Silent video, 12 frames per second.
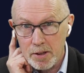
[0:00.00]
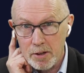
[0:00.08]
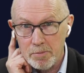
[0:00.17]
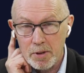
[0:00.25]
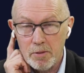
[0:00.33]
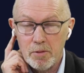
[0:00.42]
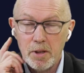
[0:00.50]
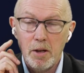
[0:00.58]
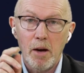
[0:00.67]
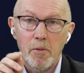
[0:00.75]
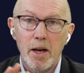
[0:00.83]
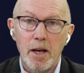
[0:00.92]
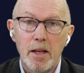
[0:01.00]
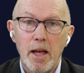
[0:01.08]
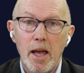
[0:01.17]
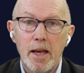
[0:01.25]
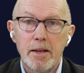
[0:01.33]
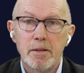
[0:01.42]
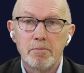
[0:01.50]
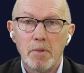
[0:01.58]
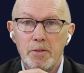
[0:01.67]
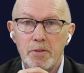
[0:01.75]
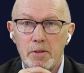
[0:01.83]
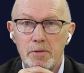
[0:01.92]
We had 8
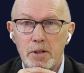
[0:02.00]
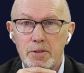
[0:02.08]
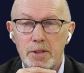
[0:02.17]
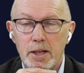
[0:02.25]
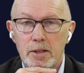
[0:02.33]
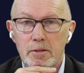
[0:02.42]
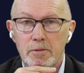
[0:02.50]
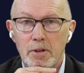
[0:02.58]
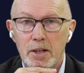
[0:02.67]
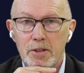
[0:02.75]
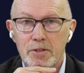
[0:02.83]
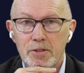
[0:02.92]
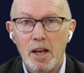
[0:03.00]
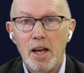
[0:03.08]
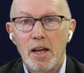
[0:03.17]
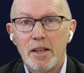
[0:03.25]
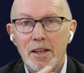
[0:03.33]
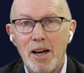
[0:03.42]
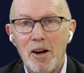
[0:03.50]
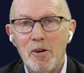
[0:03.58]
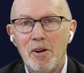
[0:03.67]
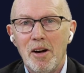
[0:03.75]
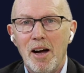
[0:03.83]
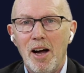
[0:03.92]
months of consecutive rises.
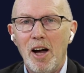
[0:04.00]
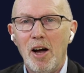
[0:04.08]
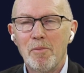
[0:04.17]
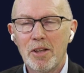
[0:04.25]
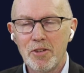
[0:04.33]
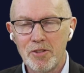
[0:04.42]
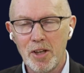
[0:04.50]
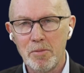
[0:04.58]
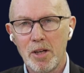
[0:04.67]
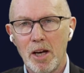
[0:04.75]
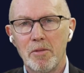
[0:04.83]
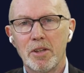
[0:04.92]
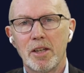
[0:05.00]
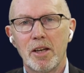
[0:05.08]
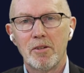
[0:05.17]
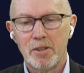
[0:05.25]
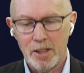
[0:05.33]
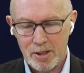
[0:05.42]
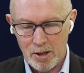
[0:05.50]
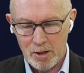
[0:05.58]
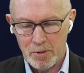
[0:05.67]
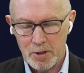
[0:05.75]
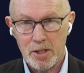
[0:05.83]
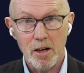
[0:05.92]
Now, I'm at the same time of the year, and the
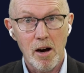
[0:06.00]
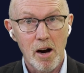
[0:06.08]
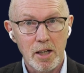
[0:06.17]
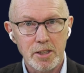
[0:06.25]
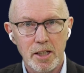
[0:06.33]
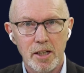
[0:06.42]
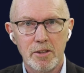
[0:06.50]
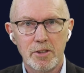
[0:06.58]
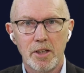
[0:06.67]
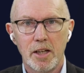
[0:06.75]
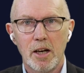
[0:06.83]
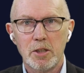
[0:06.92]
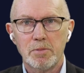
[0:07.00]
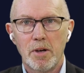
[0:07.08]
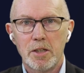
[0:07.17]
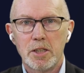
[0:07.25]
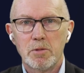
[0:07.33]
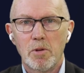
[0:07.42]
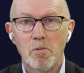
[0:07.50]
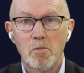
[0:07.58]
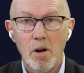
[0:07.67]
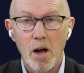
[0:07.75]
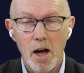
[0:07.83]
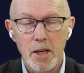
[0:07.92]
economists largely are saying house prices will
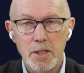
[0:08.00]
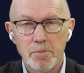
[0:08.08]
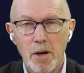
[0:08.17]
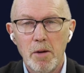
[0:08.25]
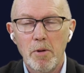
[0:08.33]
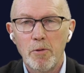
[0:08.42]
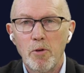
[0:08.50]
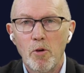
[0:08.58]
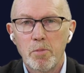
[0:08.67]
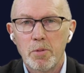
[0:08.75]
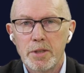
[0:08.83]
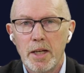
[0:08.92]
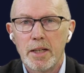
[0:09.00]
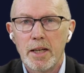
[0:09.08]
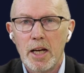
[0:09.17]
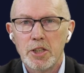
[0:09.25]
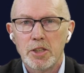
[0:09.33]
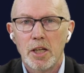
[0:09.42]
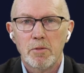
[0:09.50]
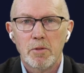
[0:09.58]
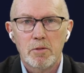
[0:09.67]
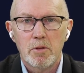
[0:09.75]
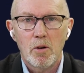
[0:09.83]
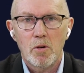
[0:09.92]
rise by about 4% nationally, with
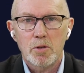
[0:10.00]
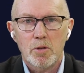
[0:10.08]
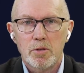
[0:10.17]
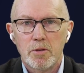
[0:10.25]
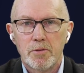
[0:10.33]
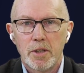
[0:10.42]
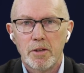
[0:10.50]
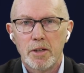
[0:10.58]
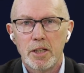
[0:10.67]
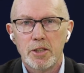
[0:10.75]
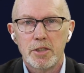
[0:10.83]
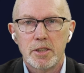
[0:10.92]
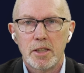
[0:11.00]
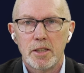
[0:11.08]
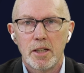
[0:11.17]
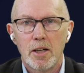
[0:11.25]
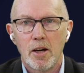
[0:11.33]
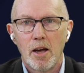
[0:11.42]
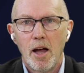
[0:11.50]
all sorts of variations in there.